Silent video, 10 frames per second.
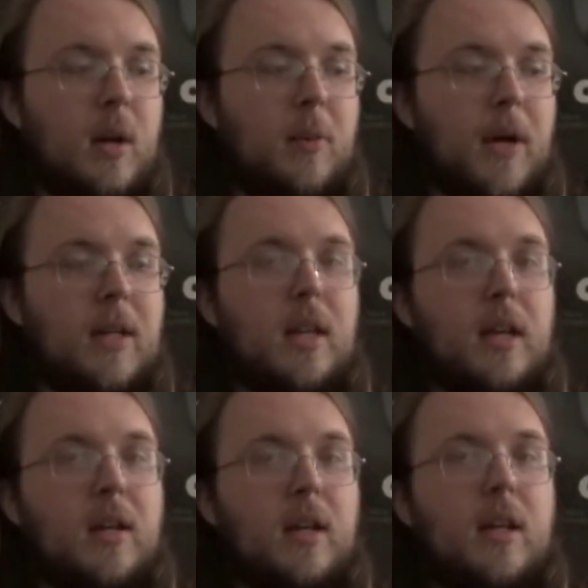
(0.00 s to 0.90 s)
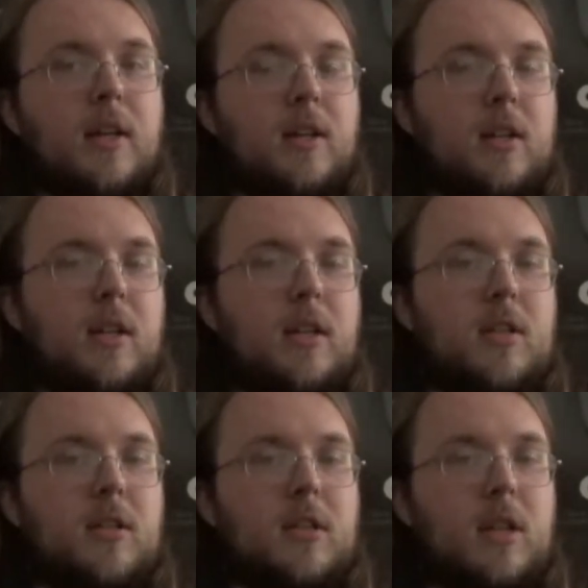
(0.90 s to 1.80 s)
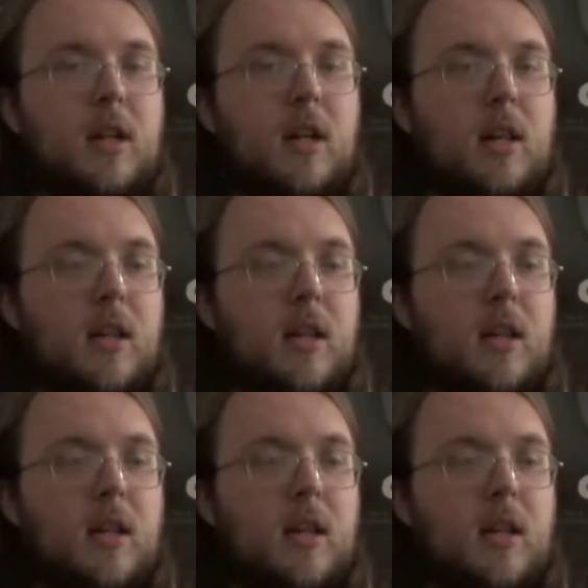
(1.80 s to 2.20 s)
By the end, I liked all the characters, and I